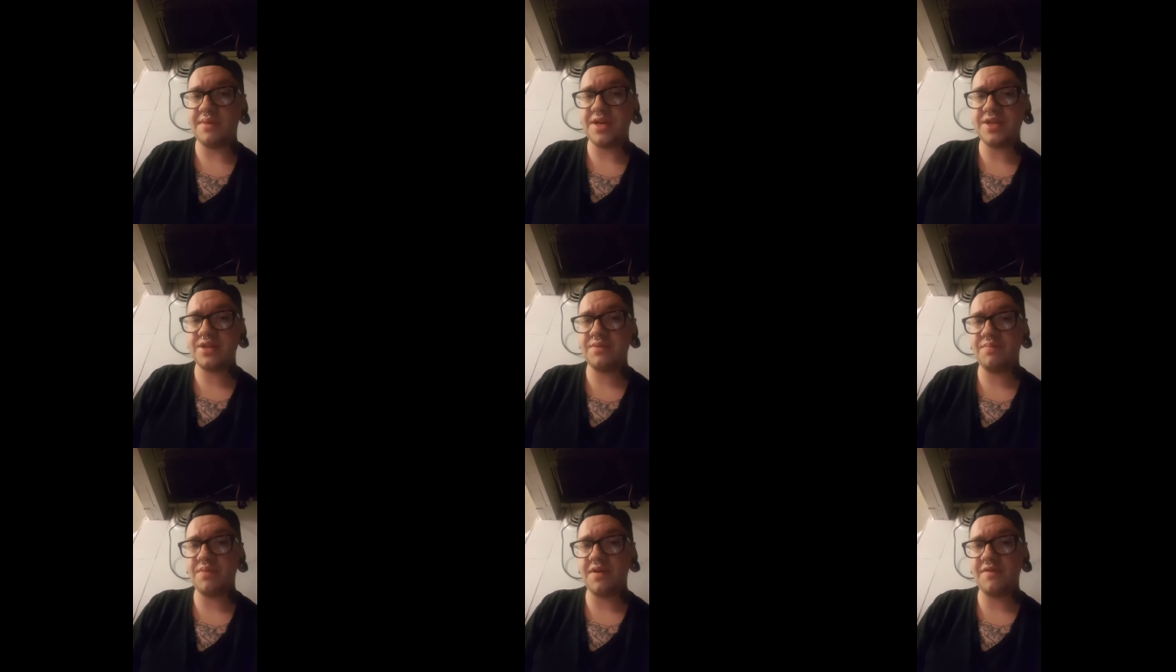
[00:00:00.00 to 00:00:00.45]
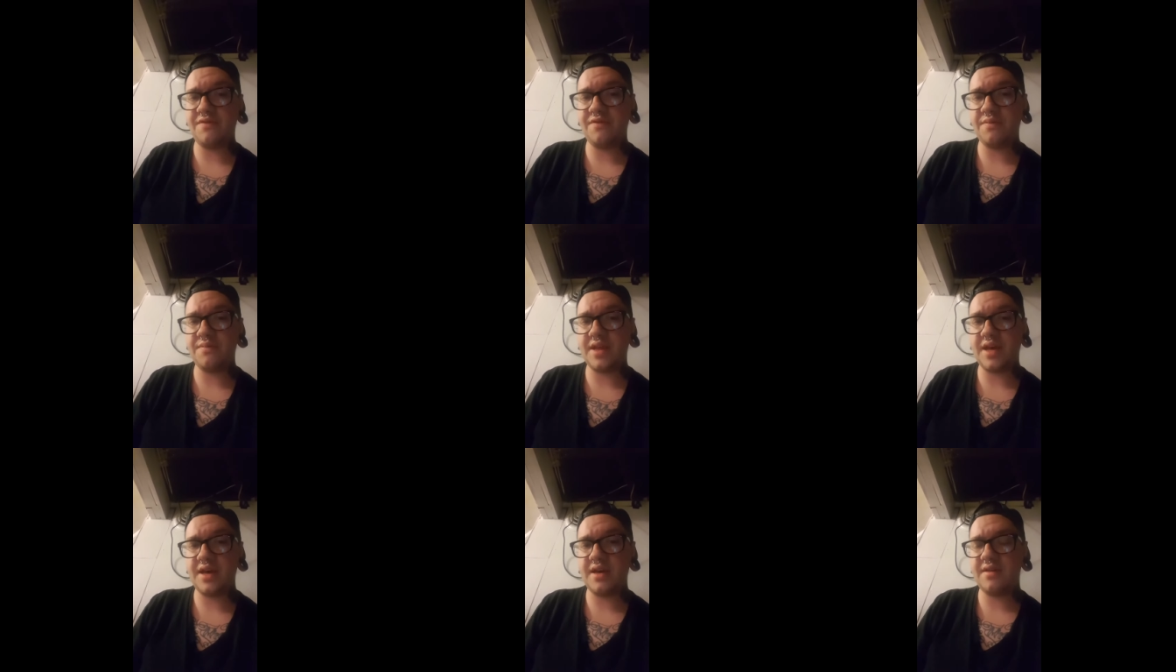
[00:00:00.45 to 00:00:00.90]
magic buff
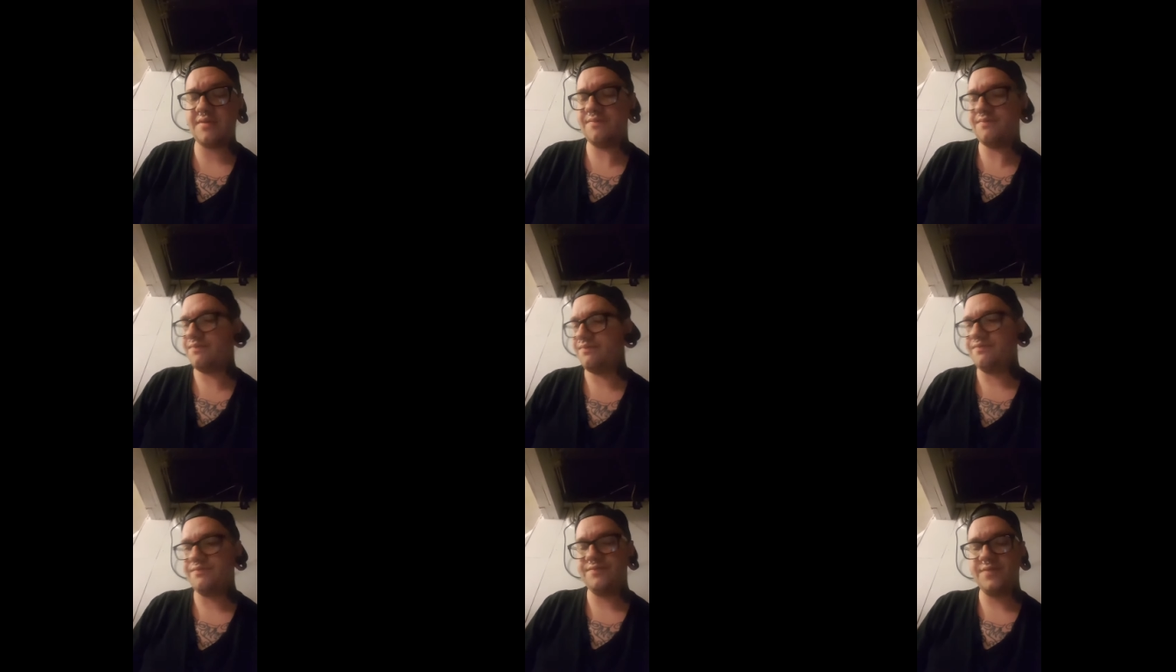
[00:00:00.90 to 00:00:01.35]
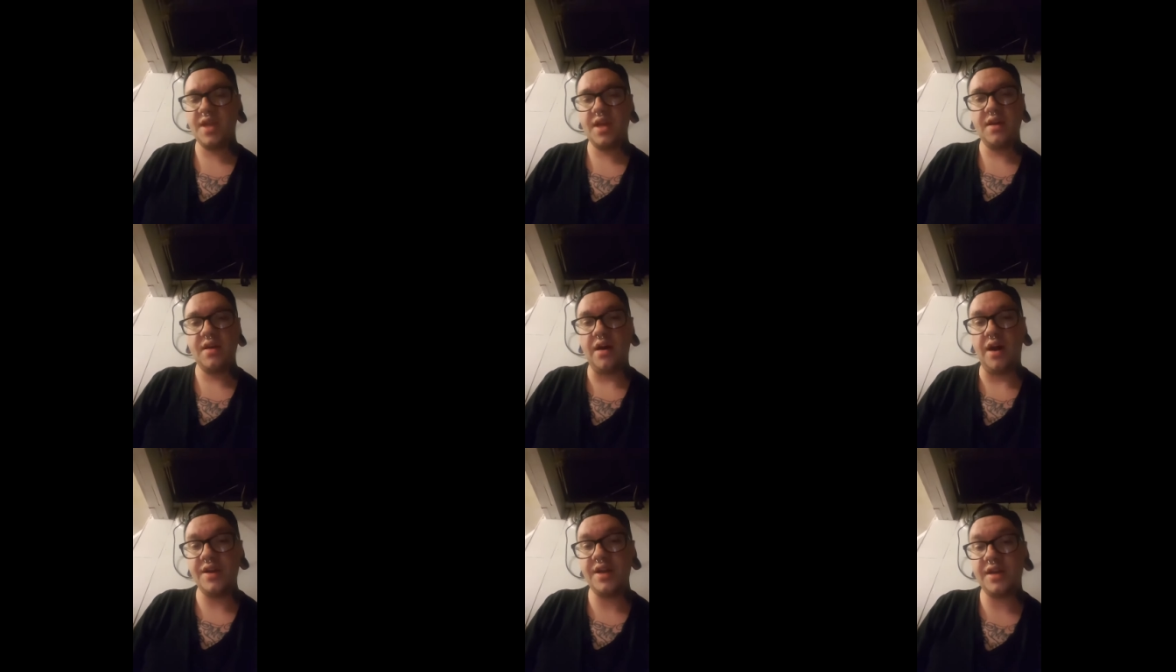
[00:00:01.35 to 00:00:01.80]
from that,
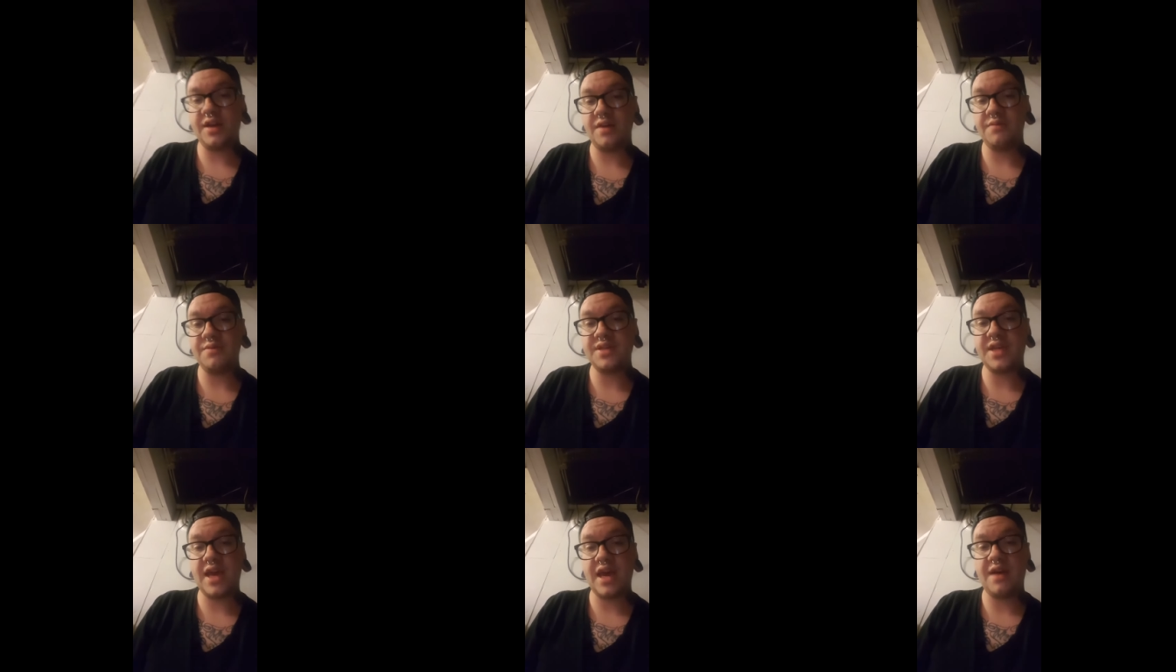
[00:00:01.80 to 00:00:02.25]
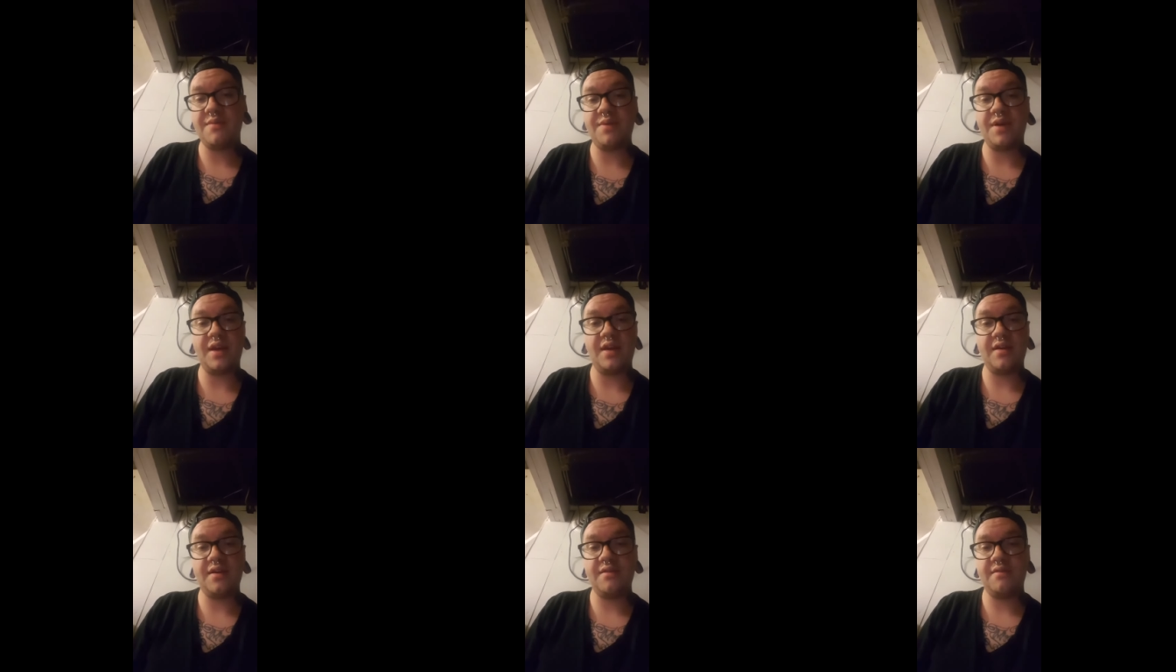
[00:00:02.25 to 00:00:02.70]
Onion Knight was
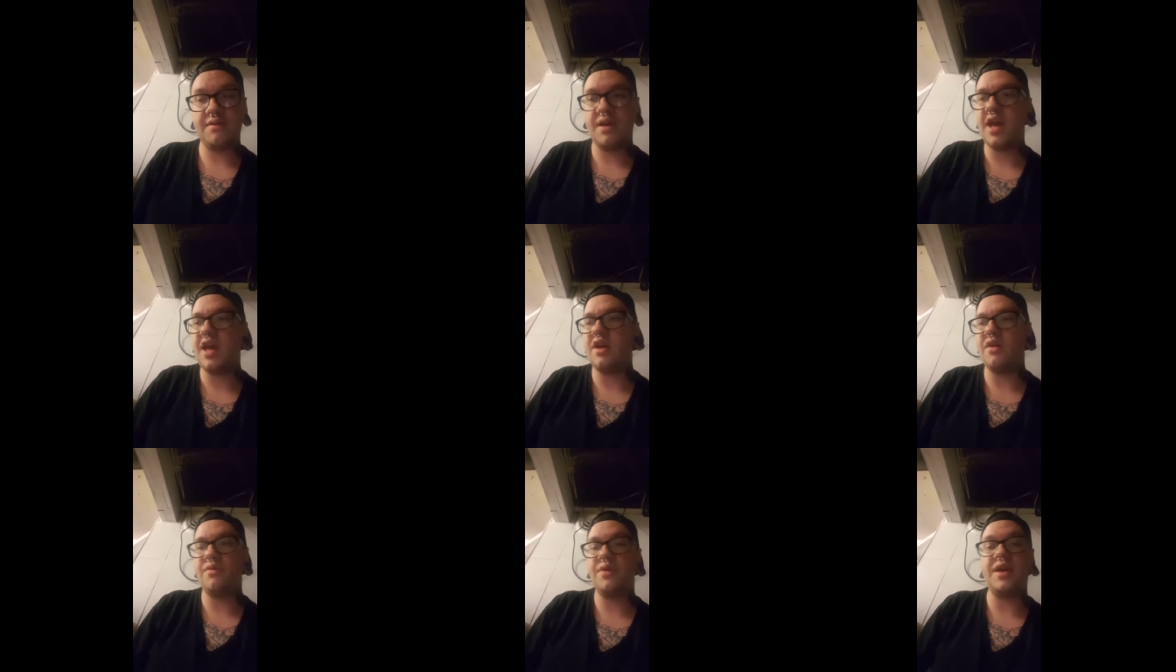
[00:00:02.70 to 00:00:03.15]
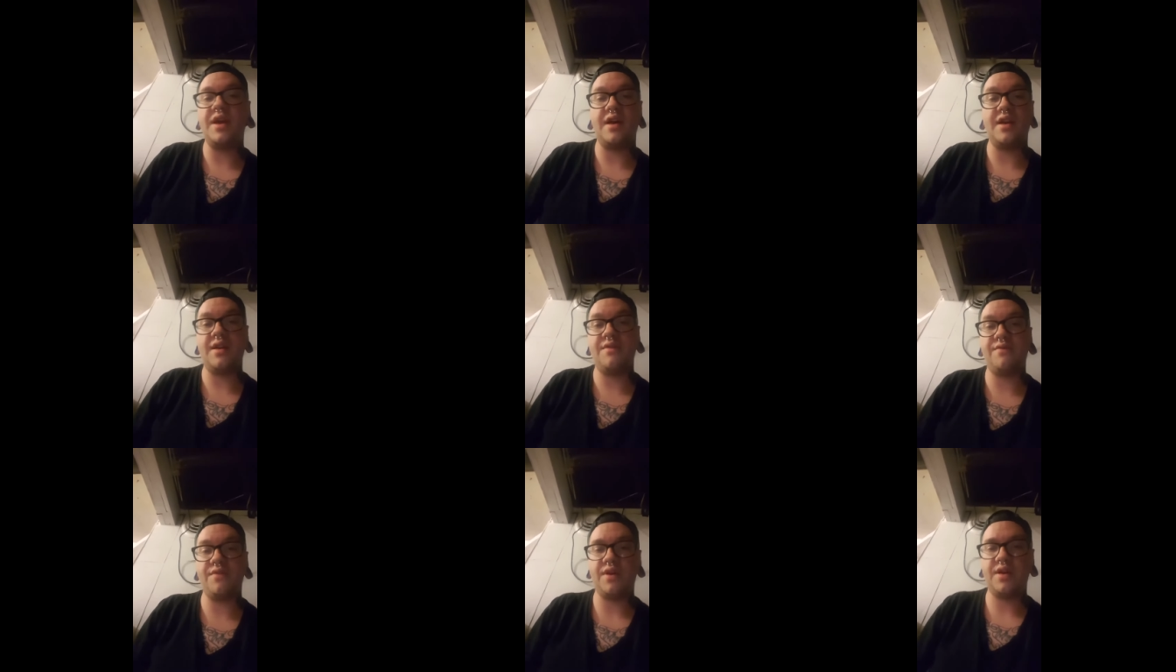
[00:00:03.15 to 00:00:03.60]
capping
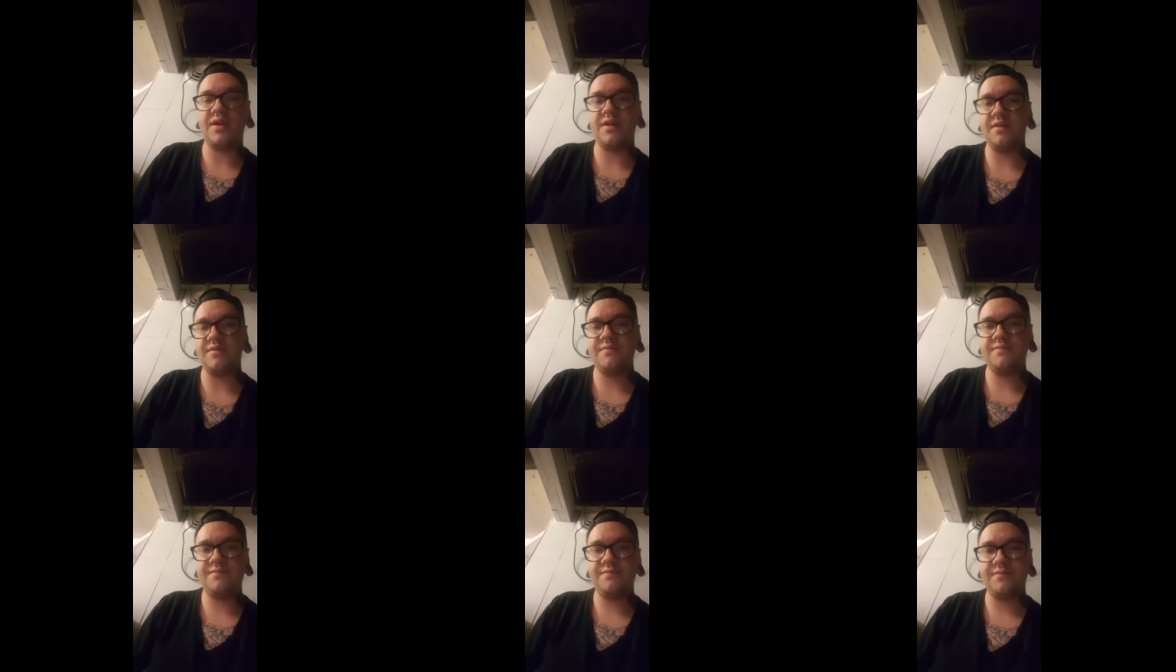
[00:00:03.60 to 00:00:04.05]
AOE on every hit.